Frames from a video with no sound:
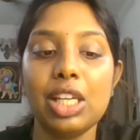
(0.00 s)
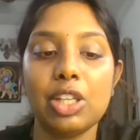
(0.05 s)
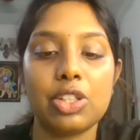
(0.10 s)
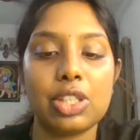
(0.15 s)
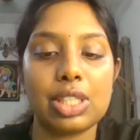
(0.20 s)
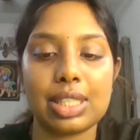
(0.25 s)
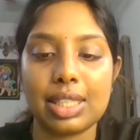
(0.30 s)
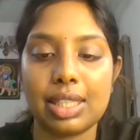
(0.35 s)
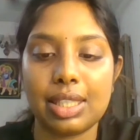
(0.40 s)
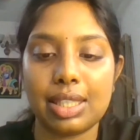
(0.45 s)
from
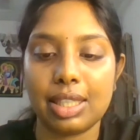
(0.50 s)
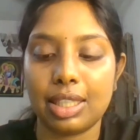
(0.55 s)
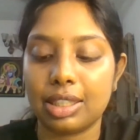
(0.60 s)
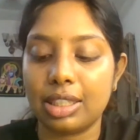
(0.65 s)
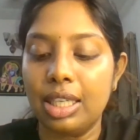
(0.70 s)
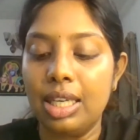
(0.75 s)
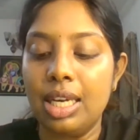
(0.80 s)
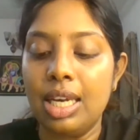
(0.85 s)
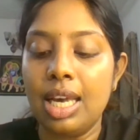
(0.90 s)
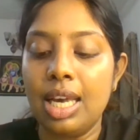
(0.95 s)
the
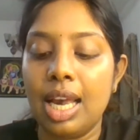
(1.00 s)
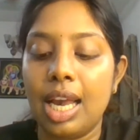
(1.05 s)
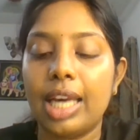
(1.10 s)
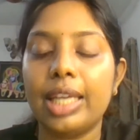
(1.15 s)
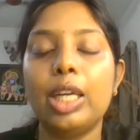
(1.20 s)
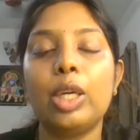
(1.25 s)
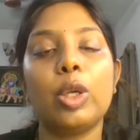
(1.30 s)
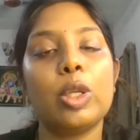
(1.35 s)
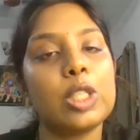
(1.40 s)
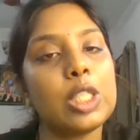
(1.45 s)
adjacent teeth.
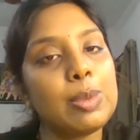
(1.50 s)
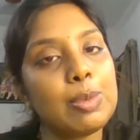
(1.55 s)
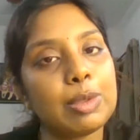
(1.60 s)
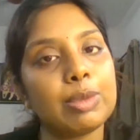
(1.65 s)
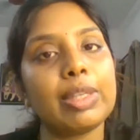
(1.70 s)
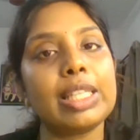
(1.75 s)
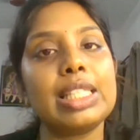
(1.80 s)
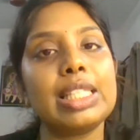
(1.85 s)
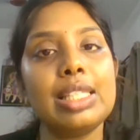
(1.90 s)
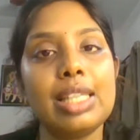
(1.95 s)
And it
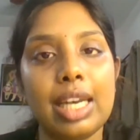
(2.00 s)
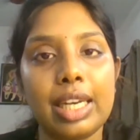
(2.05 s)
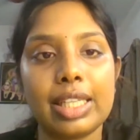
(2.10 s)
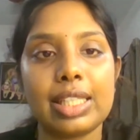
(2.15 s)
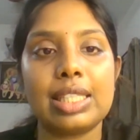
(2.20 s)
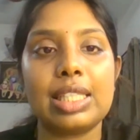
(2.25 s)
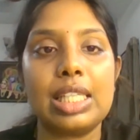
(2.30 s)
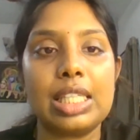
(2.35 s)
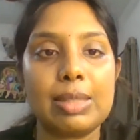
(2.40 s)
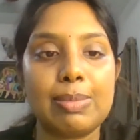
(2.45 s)
also provides an
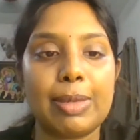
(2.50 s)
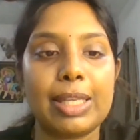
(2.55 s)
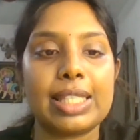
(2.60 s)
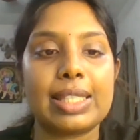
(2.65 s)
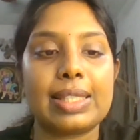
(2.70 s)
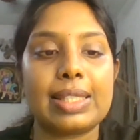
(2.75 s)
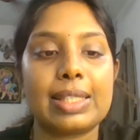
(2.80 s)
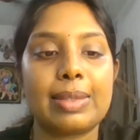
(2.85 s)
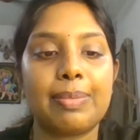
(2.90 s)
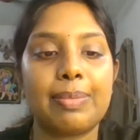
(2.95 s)
additional
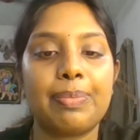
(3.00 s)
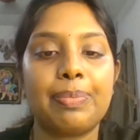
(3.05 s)
space.